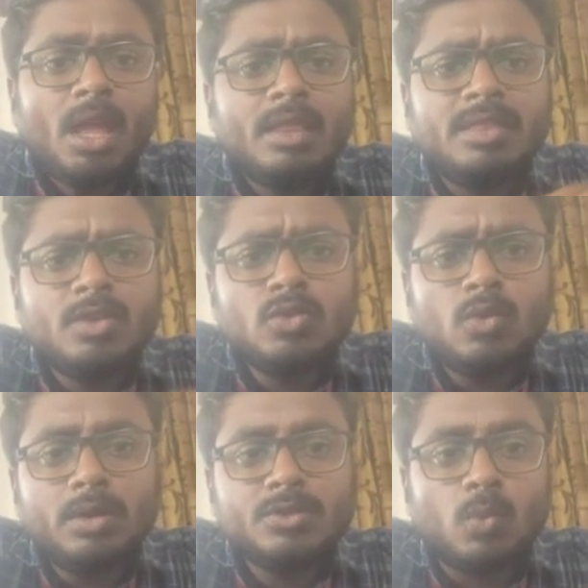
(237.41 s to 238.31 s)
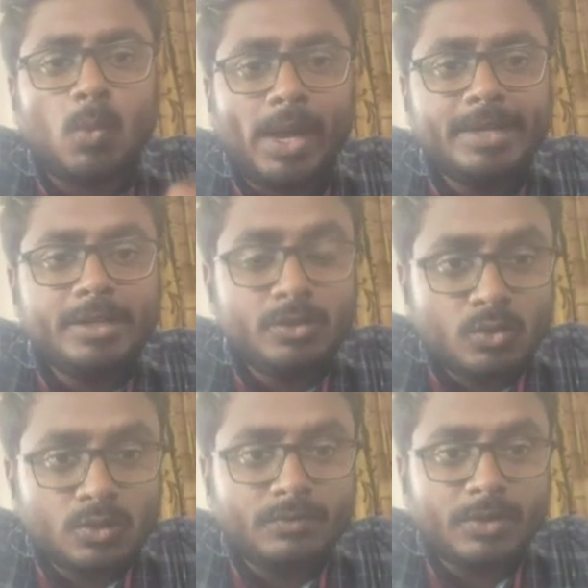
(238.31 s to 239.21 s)
Threshold is widely
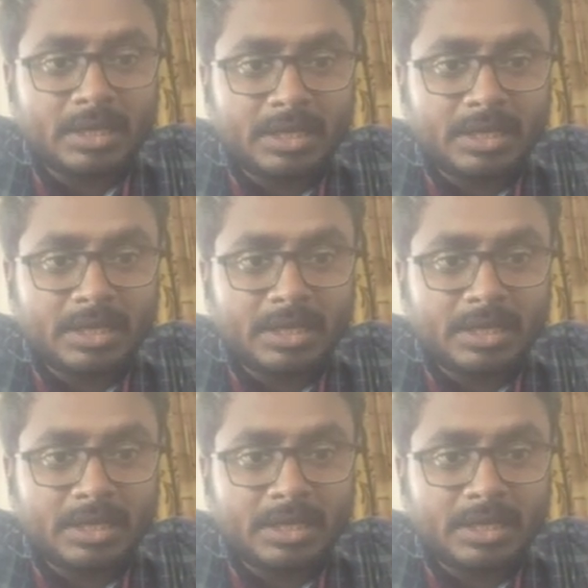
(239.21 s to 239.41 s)
used for